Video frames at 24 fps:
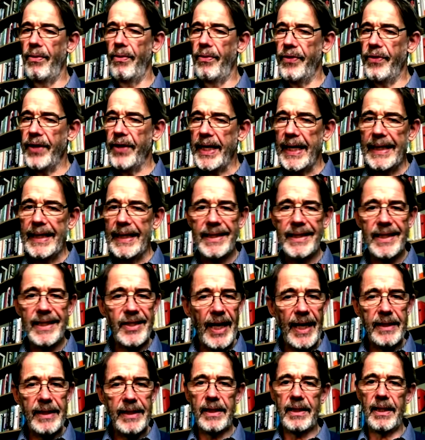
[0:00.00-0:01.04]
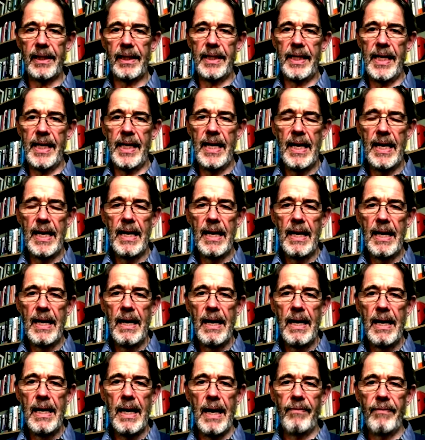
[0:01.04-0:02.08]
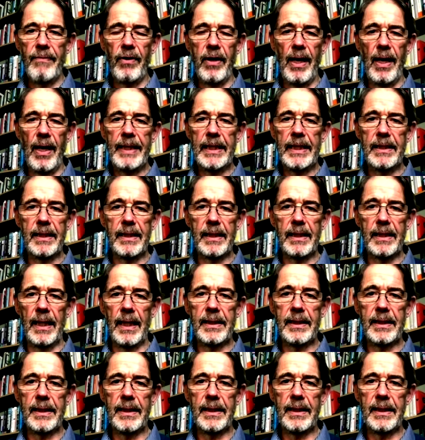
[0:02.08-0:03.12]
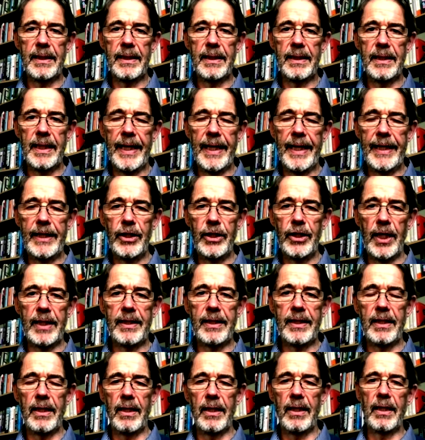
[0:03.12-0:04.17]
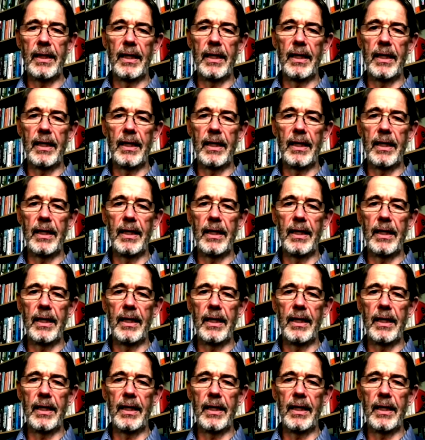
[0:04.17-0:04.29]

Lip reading: the intensity of climate disasters today just